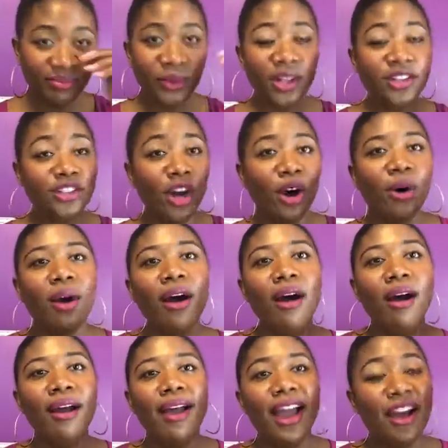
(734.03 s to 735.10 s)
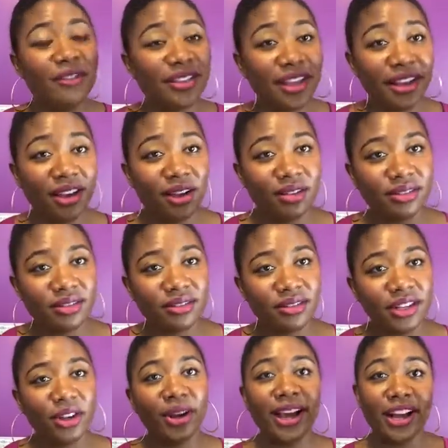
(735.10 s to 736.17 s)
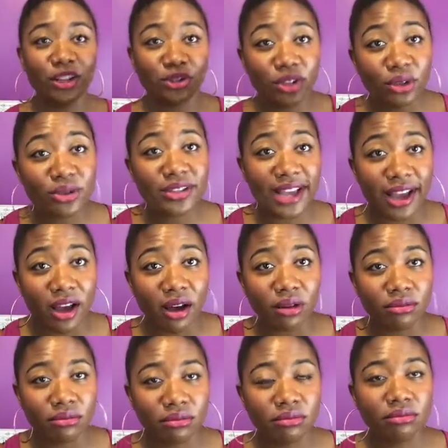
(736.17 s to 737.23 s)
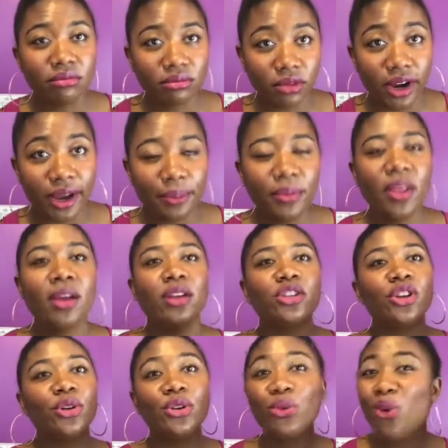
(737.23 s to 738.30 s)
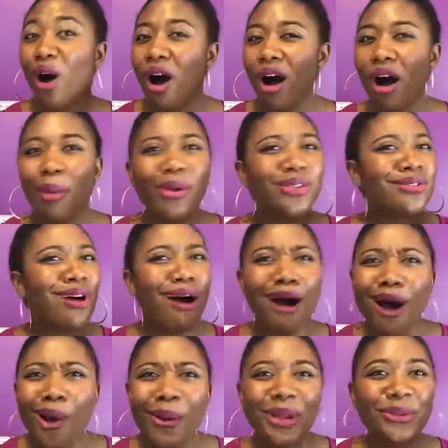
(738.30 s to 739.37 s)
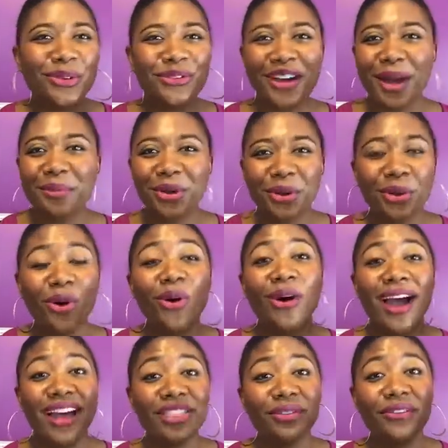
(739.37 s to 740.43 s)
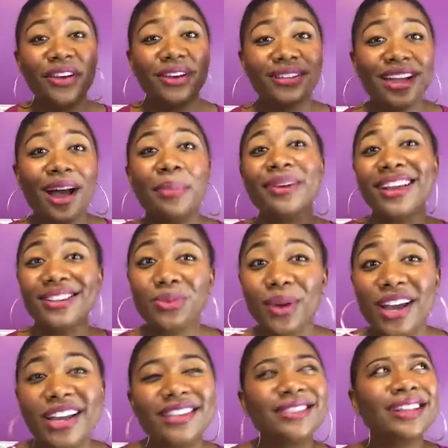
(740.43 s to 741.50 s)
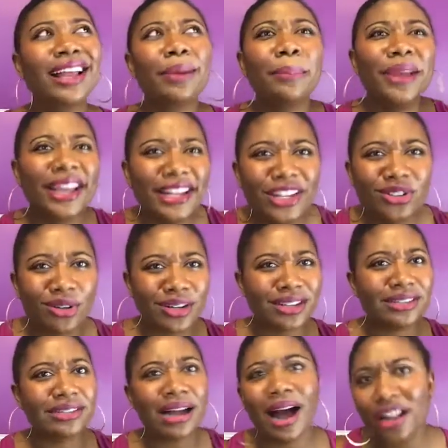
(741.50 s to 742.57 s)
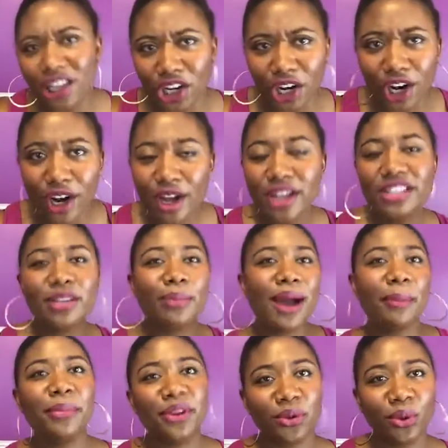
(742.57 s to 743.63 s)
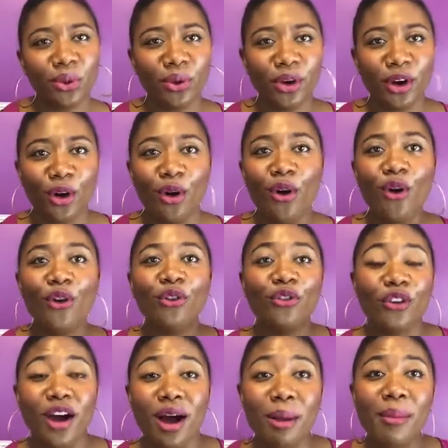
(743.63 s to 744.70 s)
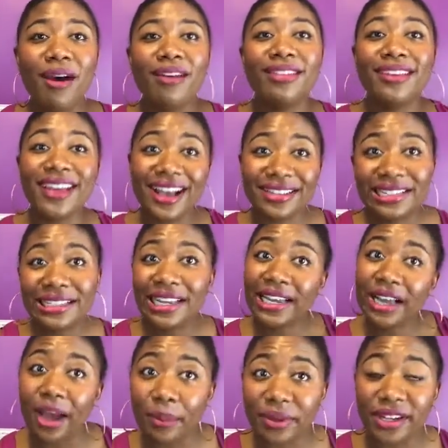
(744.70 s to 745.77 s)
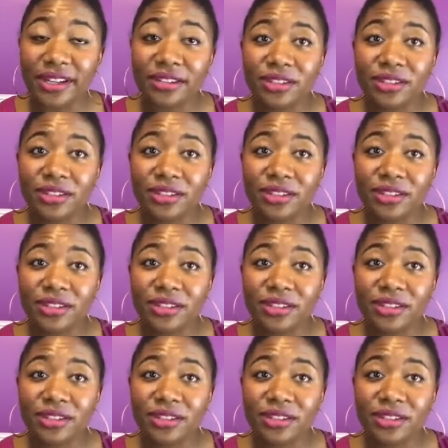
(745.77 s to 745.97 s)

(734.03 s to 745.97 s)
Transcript: So everything else, you know, it kind of trickles down, right? So you almost always will find mineral oil at the very top. Guess what? It's like pennies on a dollar to buy mineral oil from the gasoline companies.